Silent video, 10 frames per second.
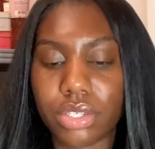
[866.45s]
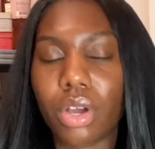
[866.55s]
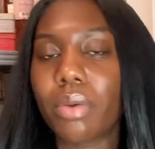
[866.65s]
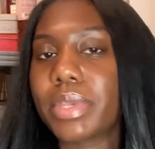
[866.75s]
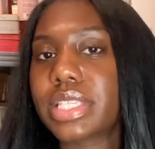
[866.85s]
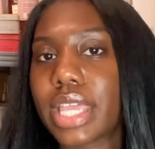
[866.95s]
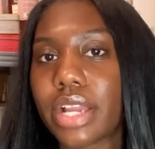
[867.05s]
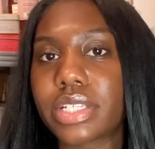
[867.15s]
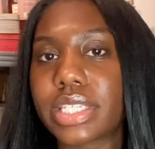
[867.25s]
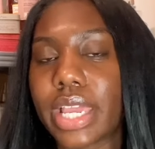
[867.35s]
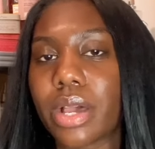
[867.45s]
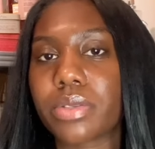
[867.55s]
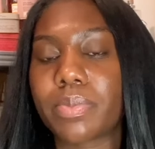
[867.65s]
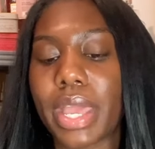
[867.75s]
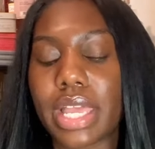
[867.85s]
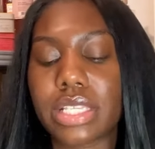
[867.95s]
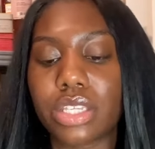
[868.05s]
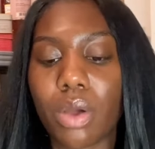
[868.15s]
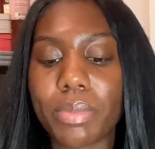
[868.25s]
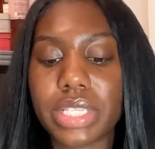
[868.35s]
Don't be scared to take up space.
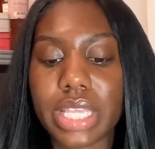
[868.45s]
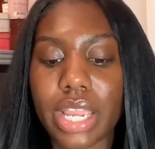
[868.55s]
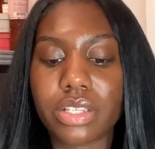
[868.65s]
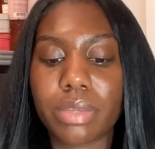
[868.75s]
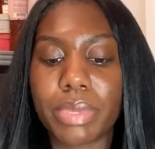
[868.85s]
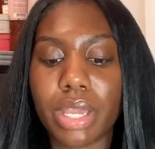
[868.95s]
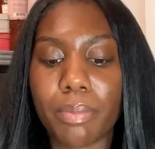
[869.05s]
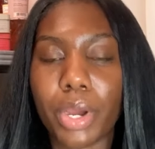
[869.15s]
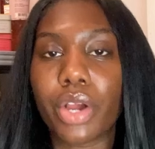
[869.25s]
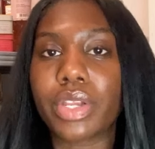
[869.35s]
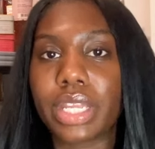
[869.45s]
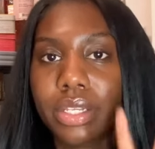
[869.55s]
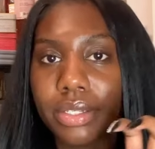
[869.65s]
Don't be scared to be a burden.